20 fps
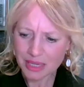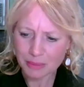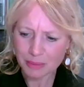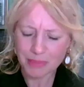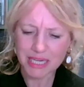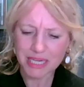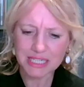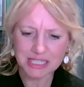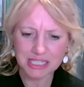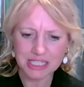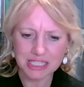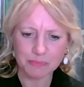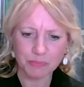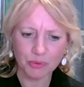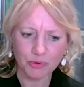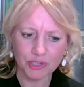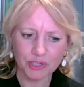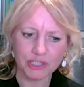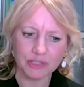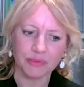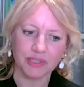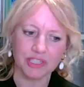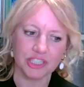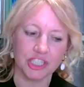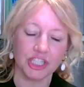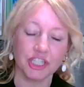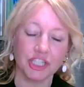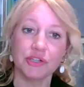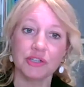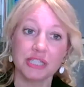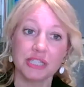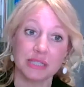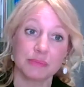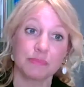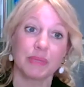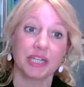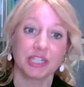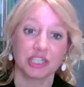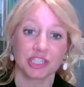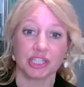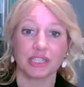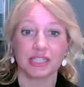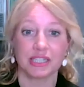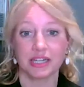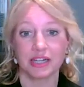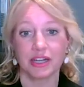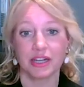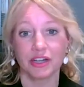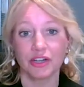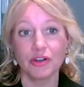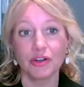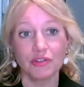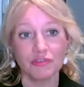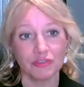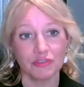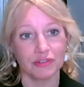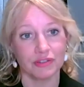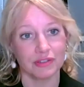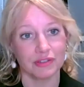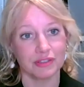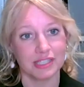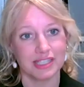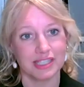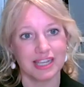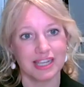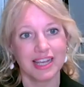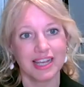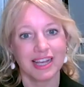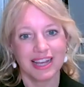makes this point when she uses miniatures in her novels.